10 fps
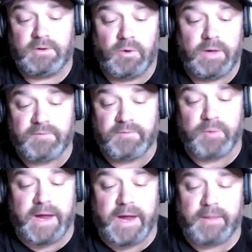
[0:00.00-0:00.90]
don't ever
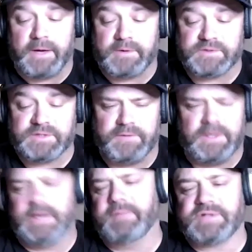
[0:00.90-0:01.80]
brag about yourself. You
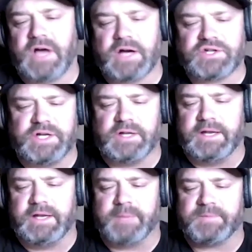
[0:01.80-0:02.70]
didn't even talk shit
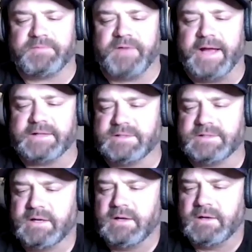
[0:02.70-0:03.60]
leading up to fights.
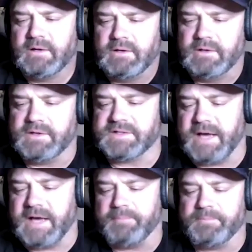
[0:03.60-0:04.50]
You just
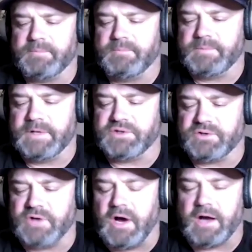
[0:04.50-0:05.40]
kind of did your
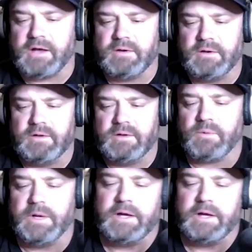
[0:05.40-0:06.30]
talking in the
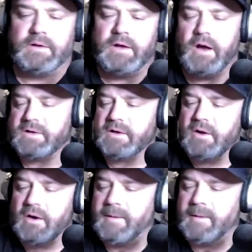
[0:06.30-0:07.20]
ring, in the
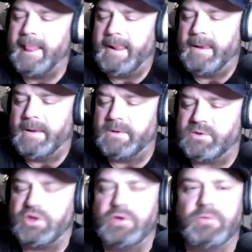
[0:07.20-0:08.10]
octagon.
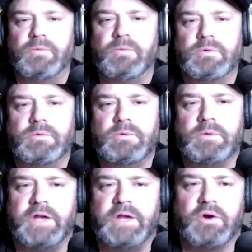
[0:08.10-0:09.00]
Do you,
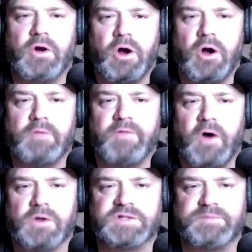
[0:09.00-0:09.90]
in your heart of
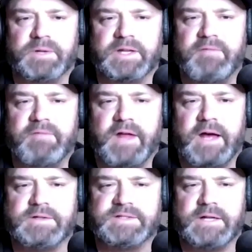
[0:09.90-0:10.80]
hearts, believe
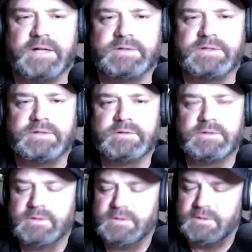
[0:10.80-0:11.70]
that sentence?
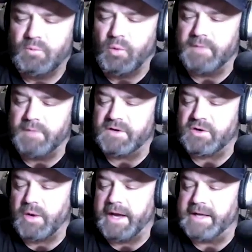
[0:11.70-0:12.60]
One of the
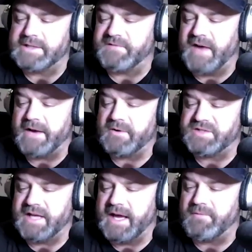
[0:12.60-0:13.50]
greatest
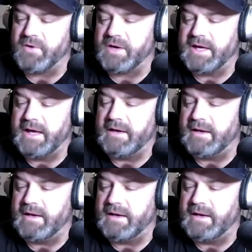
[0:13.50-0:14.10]
fighters to ever get